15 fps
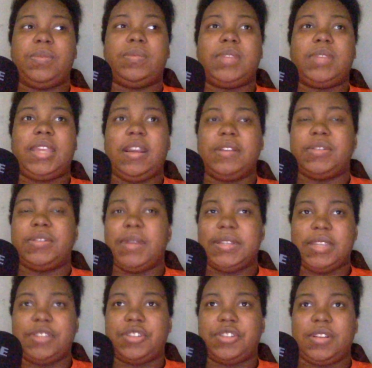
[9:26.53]

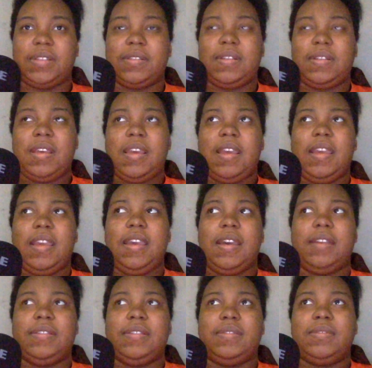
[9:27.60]
characterization
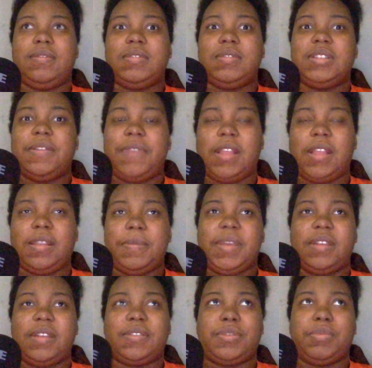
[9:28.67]
and
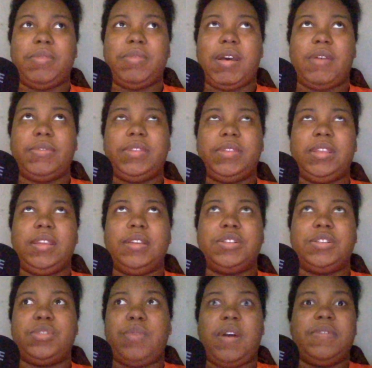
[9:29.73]
development throughout the
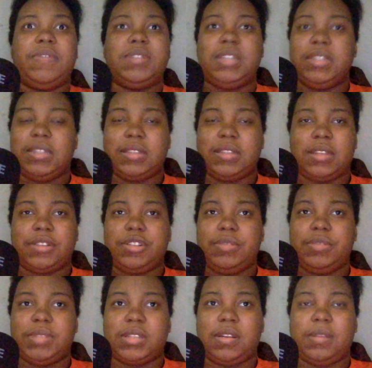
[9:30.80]
12 seasons that she
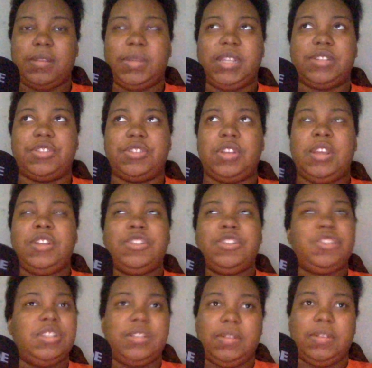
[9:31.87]
was on, because
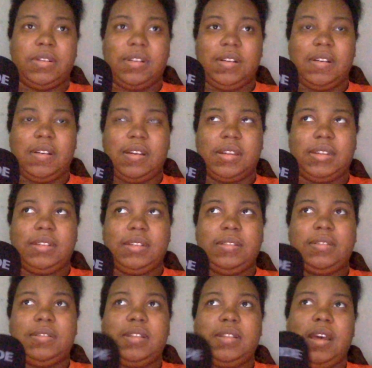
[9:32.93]
she's no longer on
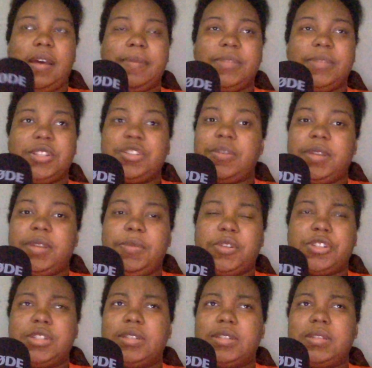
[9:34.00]
the show anymore.
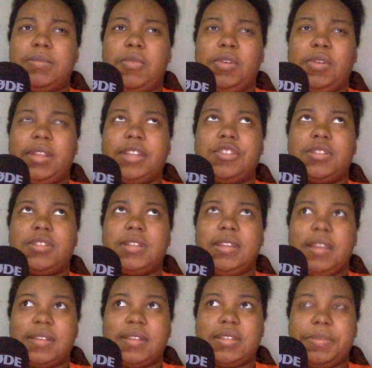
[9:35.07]
She's more like just a
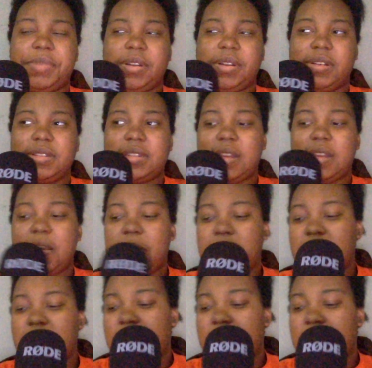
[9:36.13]
guest appearance now.